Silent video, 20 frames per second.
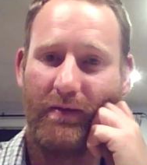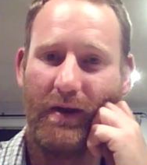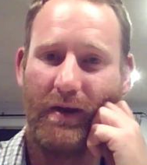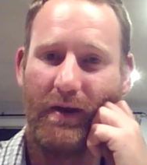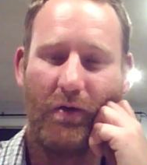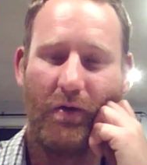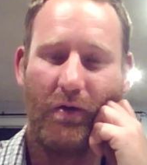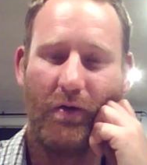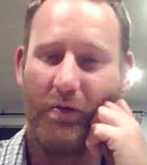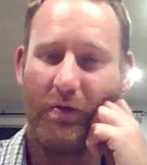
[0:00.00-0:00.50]
and
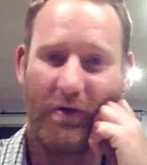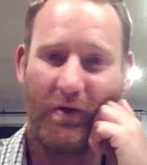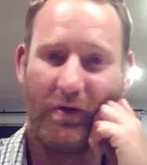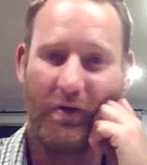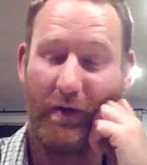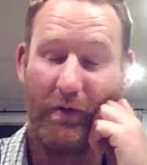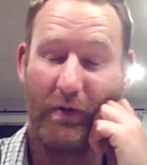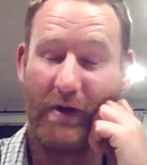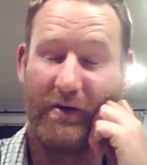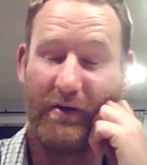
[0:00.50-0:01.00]
obviously on the
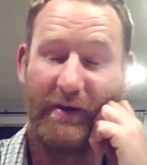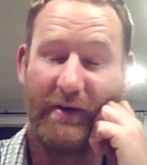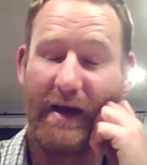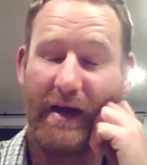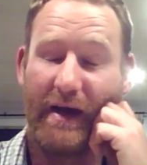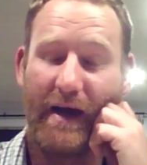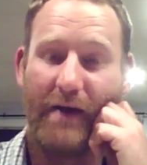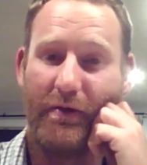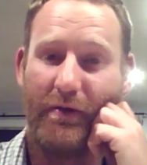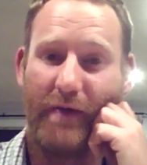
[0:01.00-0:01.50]
hill country I
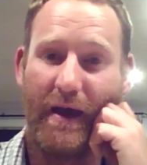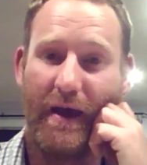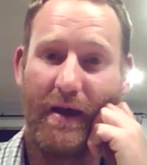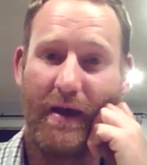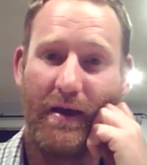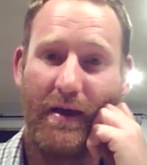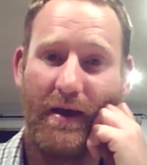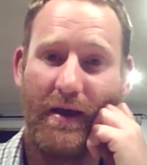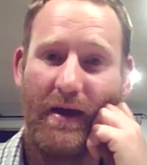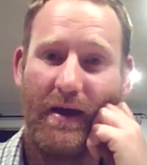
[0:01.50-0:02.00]
can't do that.